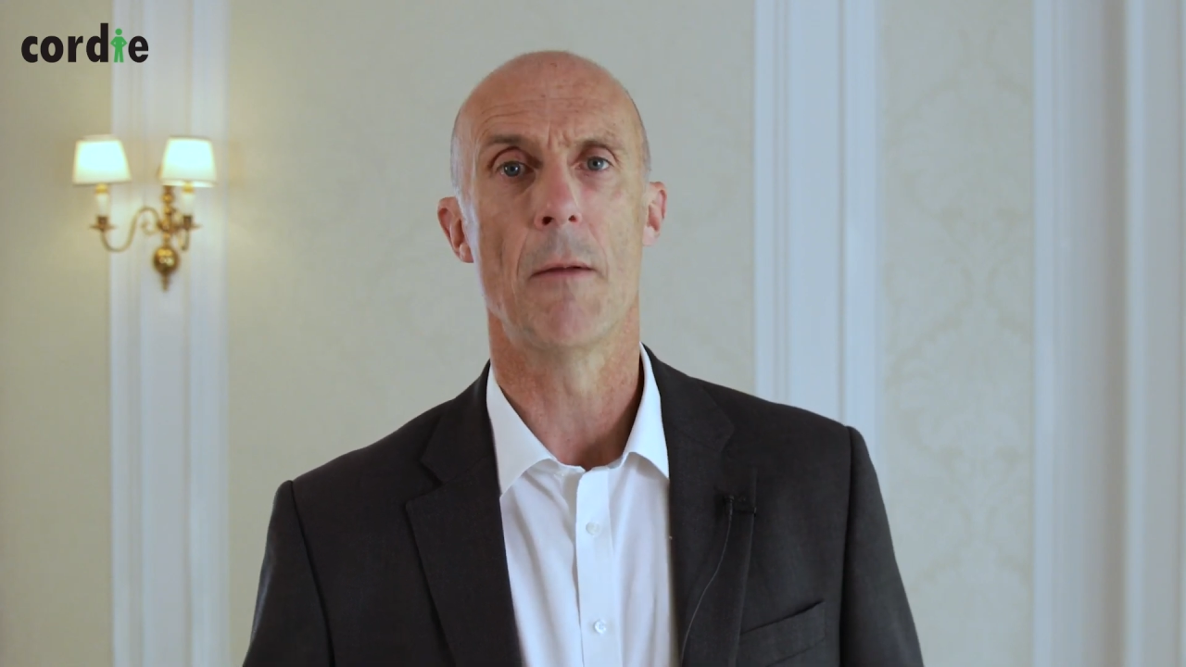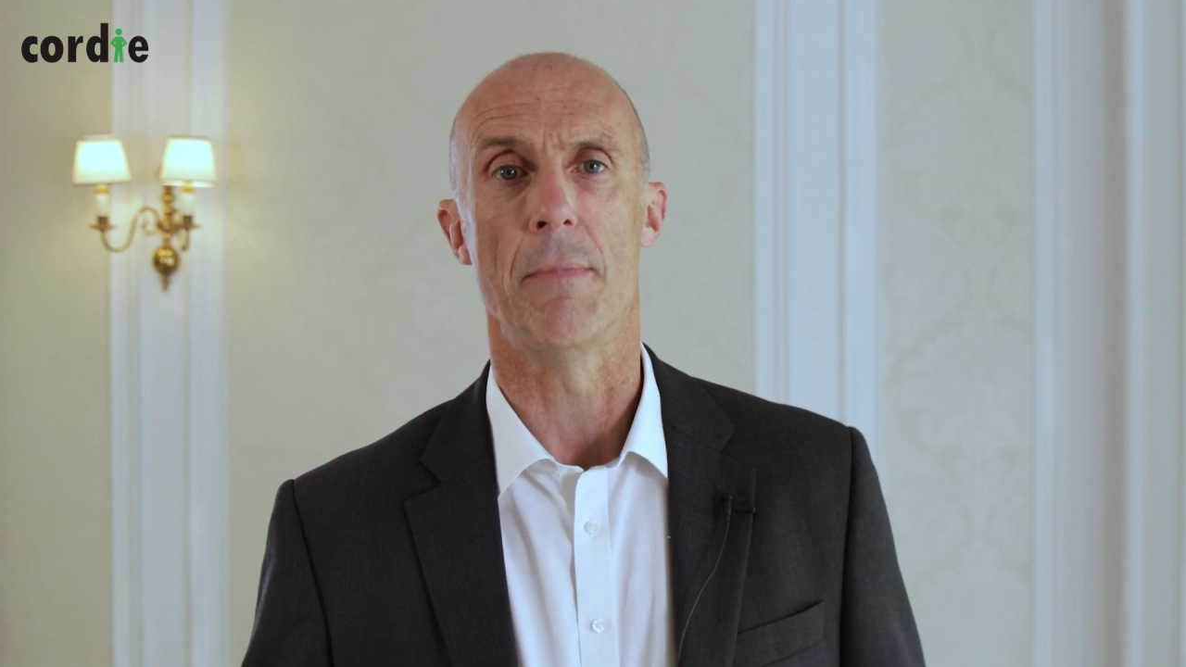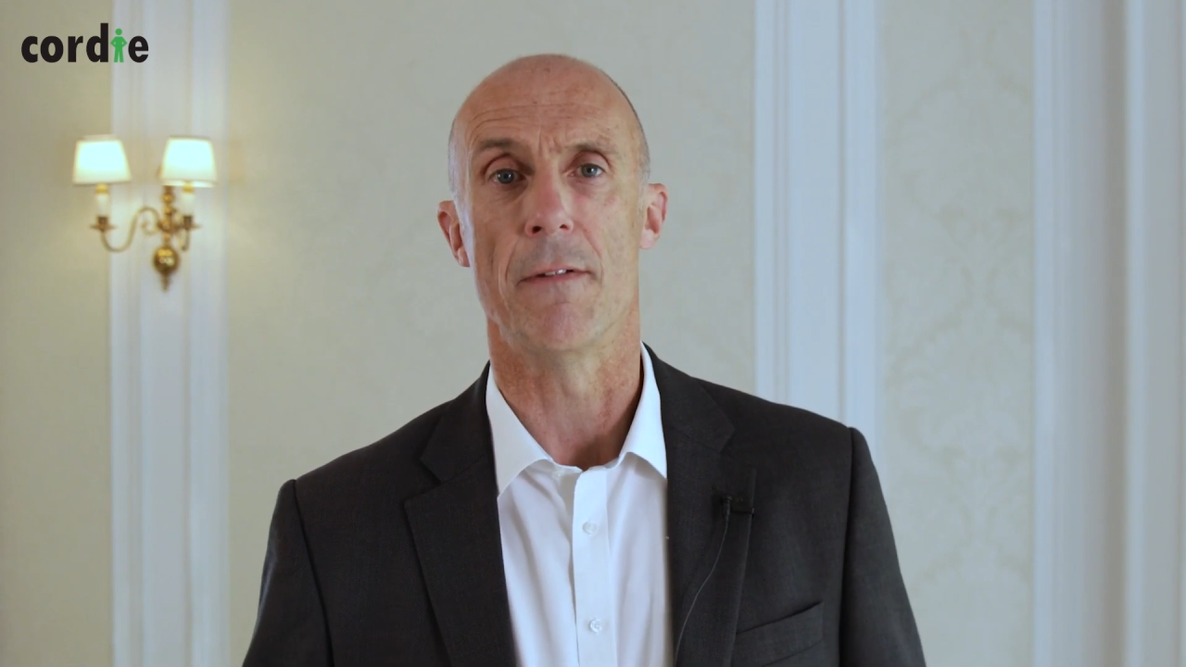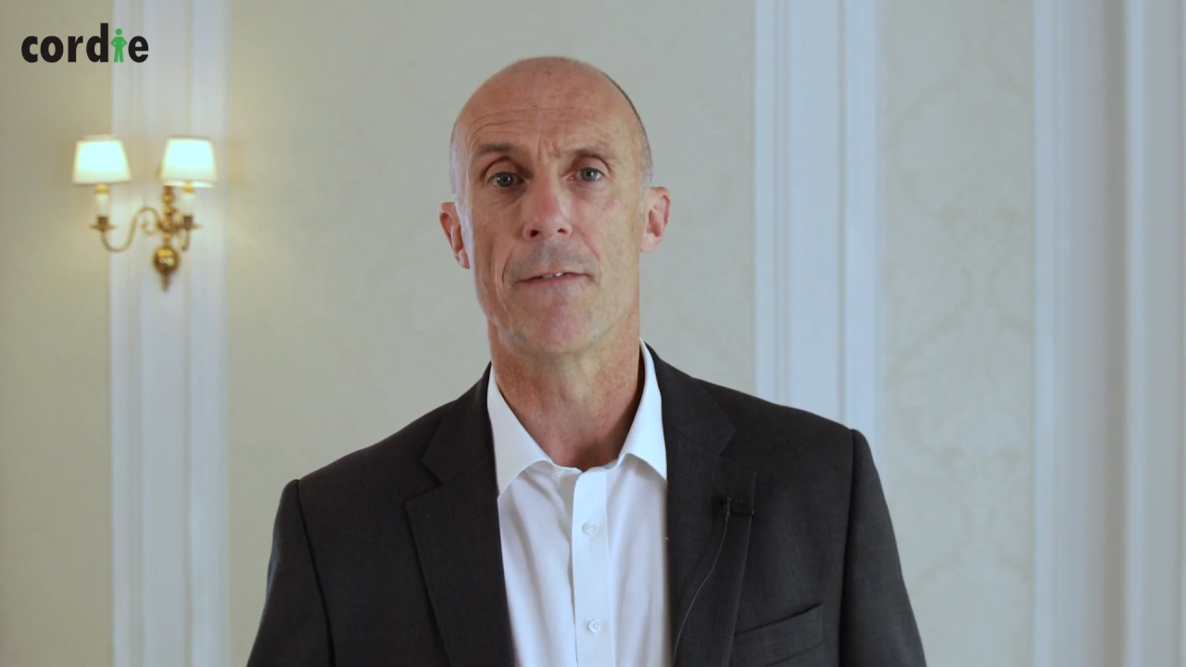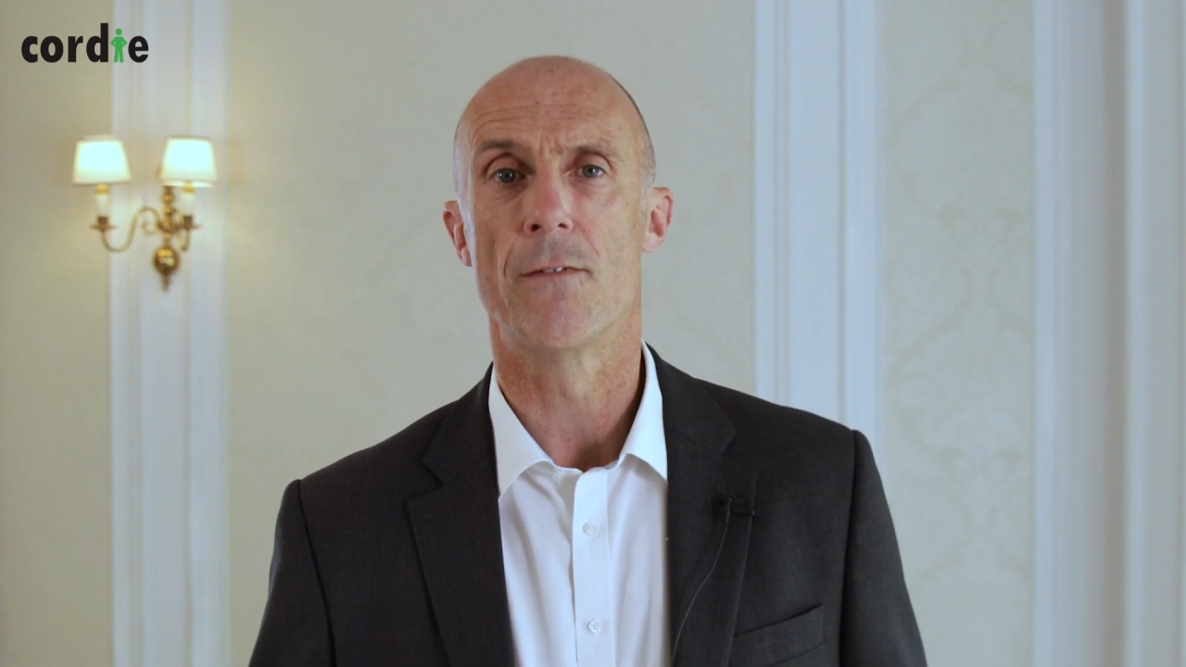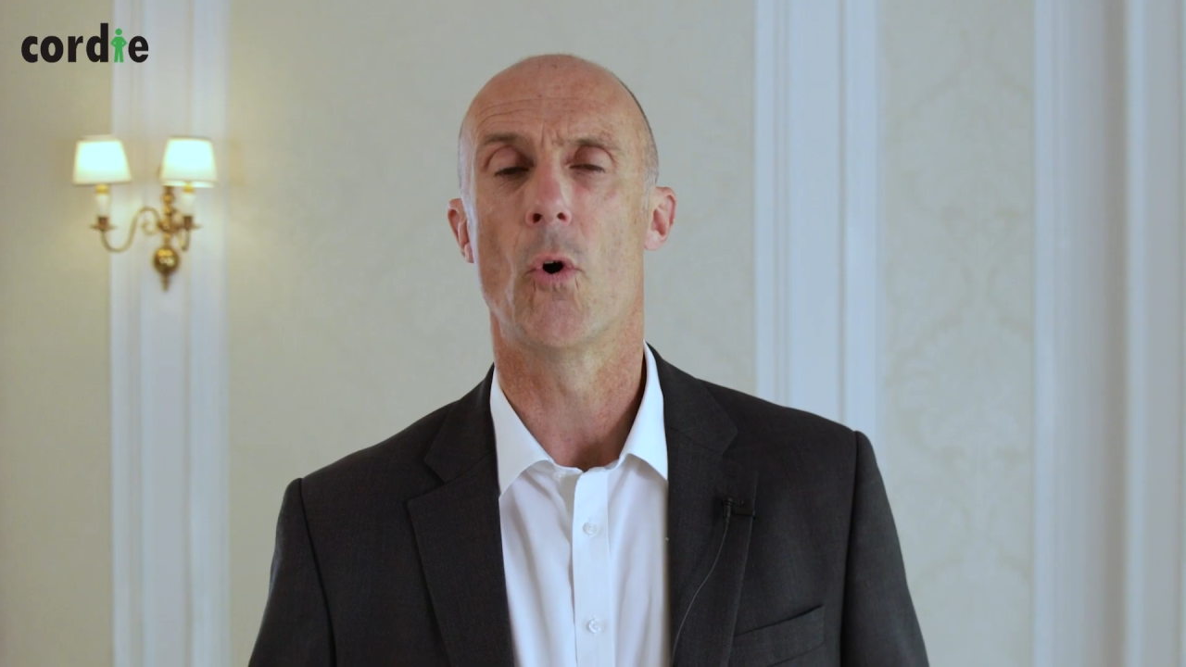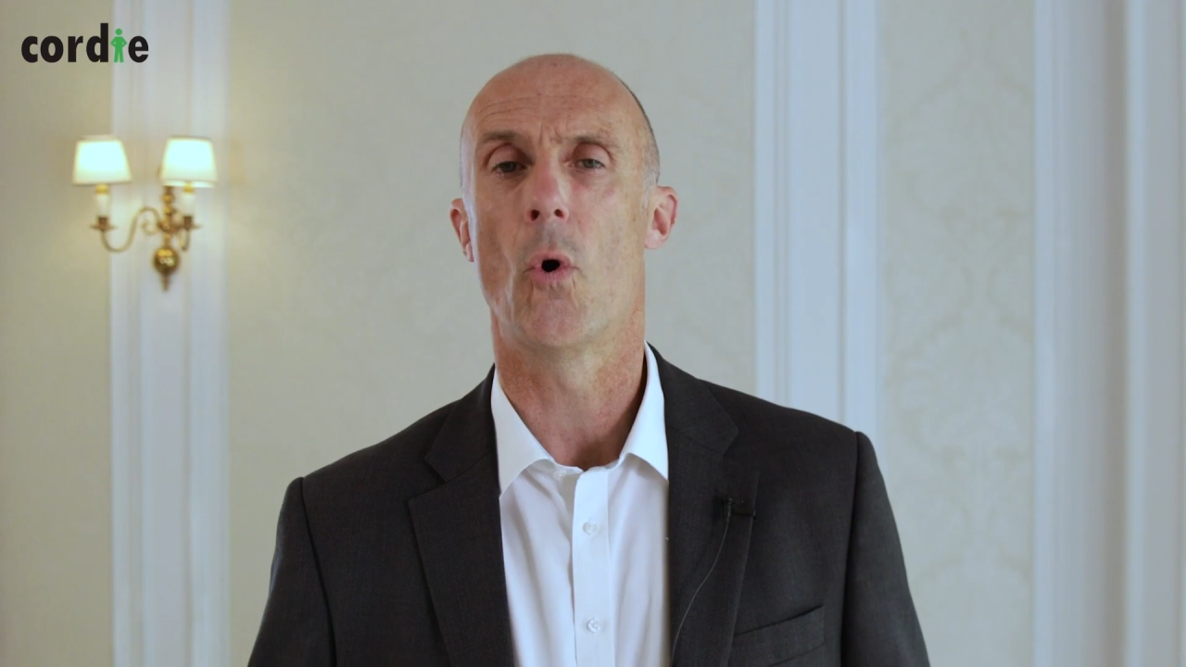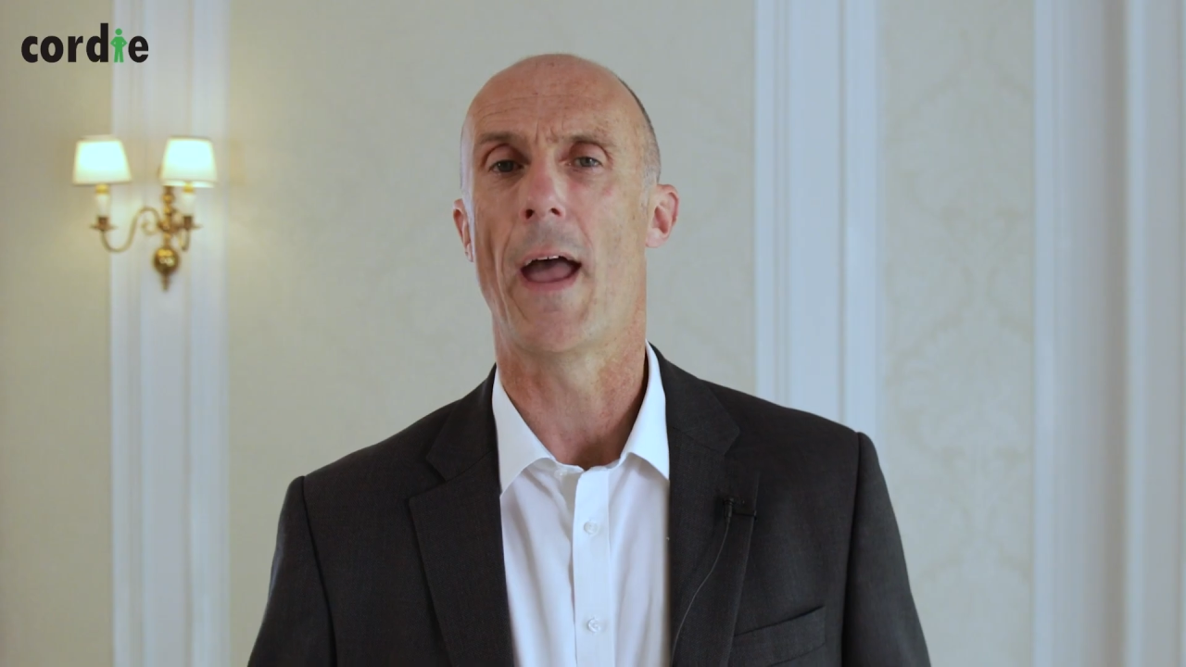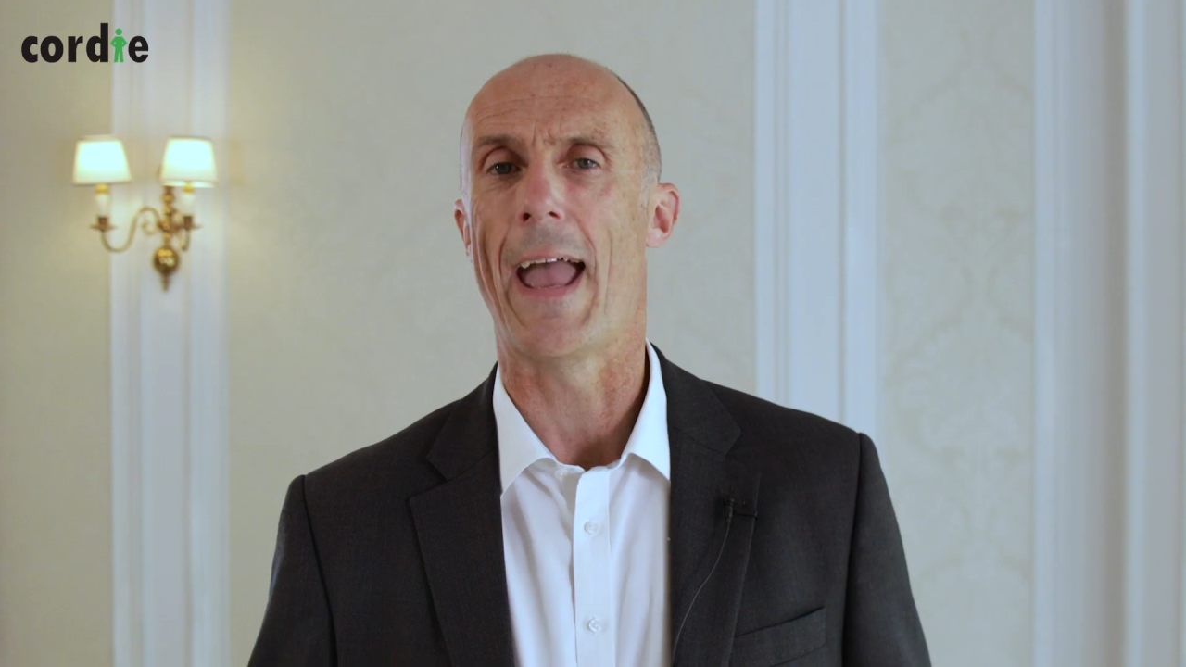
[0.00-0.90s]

before